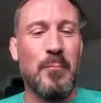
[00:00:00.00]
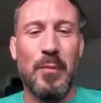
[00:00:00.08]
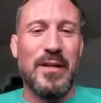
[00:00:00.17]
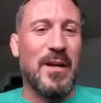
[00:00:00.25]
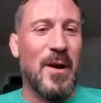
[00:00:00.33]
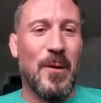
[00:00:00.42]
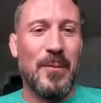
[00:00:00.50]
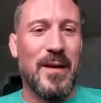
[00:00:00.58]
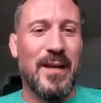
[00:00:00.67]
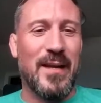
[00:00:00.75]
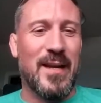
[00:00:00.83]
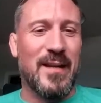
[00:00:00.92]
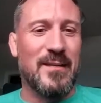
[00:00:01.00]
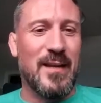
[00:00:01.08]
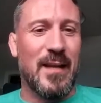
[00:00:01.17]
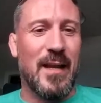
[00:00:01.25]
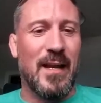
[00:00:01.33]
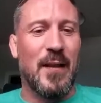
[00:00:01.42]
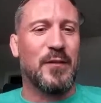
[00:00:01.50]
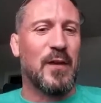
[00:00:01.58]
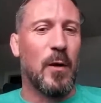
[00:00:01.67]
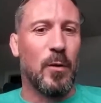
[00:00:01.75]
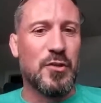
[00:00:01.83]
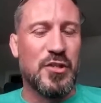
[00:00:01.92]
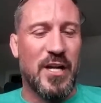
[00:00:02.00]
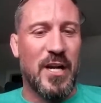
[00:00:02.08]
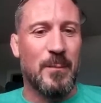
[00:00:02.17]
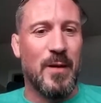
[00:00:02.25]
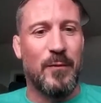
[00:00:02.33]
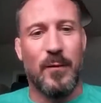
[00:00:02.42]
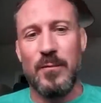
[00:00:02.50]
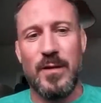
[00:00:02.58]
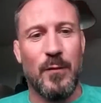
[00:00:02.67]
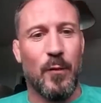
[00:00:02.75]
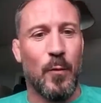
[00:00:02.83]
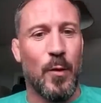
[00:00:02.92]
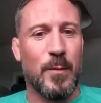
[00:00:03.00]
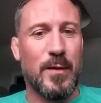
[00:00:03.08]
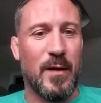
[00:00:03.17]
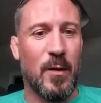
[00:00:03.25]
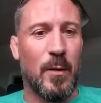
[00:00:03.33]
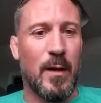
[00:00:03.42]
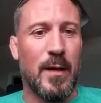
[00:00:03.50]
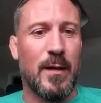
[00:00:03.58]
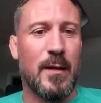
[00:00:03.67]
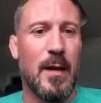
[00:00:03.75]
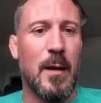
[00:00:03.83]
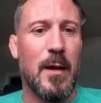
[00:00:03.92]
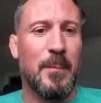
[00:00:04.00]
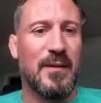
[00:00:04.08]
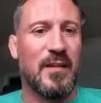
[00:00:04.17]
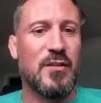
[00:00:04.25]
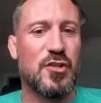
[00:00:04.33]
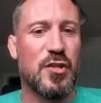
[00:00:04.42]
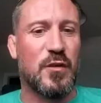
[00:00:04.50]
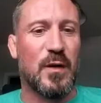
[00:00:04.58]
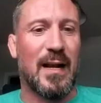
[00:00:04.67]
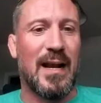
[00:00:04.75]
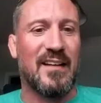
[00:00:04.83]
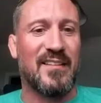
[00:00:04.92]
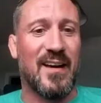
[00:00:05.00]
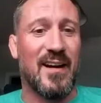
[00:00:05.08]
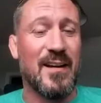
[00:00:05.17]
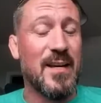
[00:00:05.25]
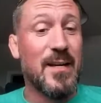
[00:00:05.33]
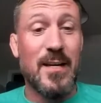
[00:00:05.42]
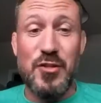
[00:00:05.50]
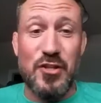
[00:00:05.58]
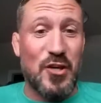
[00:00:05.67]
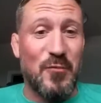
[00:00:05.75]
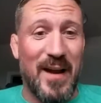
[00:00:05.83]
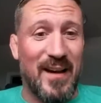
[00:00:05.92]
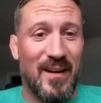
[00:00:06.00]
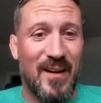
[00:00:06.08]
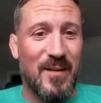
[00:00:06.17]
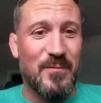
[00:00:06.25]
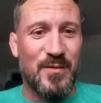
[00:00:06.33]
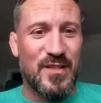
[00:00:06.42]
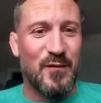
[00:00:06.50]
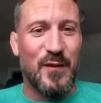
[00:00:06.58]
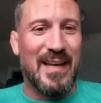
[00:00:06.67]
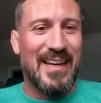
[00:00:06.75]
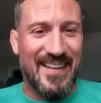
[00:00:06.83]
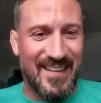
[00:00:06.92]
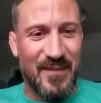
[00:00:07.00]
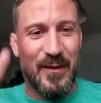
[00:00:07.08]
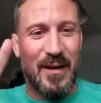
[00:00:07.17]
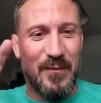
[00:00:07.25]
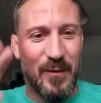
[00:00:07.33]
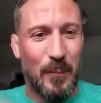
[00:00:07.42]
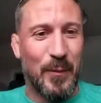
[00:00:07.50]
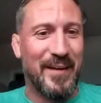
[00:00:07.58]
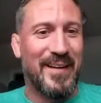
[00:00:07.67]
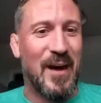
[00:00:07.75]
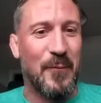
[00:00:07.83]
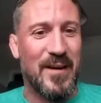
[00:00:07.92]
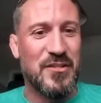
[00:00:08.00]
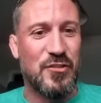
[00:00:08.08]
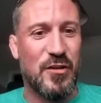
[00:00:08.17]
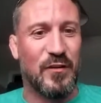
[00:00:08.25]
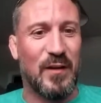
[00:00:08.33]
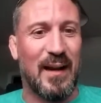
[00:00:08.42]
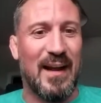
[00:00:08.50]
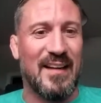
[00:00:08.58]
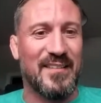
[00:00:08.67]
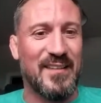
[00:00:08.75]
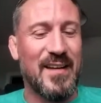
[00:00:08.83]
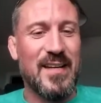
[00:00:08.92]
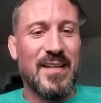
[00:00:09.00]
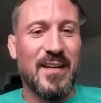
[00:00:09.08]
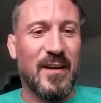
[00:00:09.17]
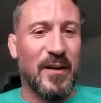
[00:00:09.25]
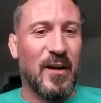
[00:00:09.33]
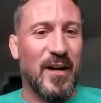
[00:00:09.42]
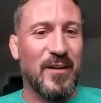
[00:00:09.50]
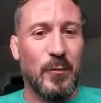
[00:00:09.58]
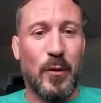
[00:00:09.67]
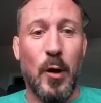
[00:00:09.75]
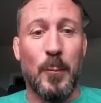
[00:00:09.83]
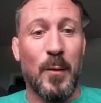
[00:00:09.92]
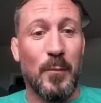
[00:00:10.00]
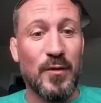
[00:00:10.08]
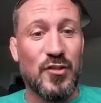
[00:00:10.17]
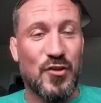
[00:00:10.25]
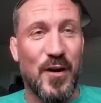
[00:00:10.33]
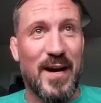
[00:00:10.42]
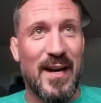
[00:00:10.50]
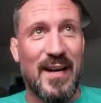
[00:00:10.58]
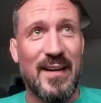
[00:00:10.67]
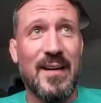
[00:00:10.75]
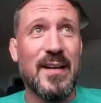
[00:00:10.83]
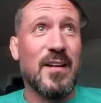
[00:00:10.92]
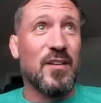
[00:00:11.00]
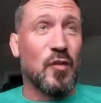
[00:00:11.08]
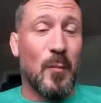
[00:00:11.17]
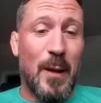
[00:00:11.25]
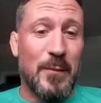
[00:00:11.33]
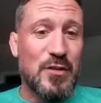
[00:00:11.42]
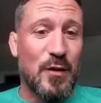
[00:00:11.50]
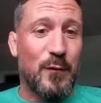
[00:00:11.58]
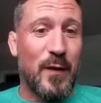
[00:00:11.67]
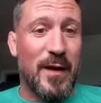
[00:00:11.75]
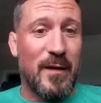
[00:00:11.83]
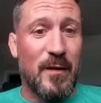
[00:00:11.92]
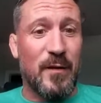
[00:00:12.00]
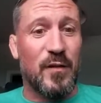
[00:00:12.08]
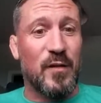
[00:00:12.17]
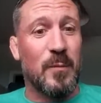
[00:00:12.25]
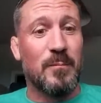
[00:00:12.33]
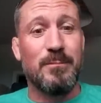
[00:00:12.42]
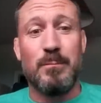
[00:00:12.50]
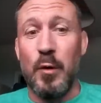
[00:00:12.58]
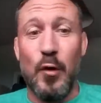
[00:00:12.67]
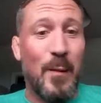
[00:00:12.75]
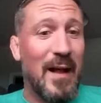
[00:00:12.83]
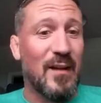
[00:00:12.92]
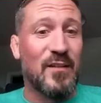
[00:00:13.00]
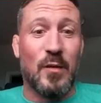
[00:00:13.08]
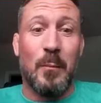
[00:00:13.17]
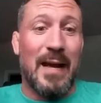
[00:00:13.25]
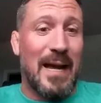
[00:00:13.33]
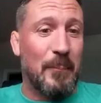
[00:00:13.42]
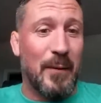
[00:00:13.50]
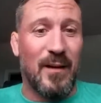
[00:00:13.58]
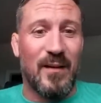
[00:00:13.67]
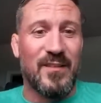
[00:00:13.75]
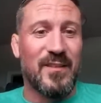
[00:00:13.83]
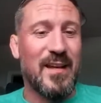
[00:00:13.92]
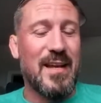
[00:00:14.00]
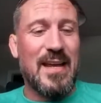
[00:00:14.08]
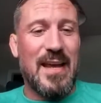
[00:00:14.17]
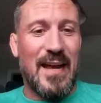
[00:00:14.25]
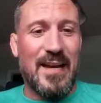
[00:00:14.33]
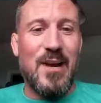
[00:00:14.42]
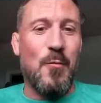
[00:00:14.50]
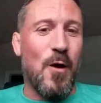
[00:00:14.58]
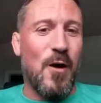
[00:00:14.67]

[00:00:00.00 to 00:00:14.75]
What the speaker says: but you know, it lifts the whole gym. You have a busy jiu-jitsu class there, just a regular civilian, if I'll put it that way, jiu-jitsu class. You got a guys with a couple of months training, some amateur fighters, some blue belts, some black belts, and he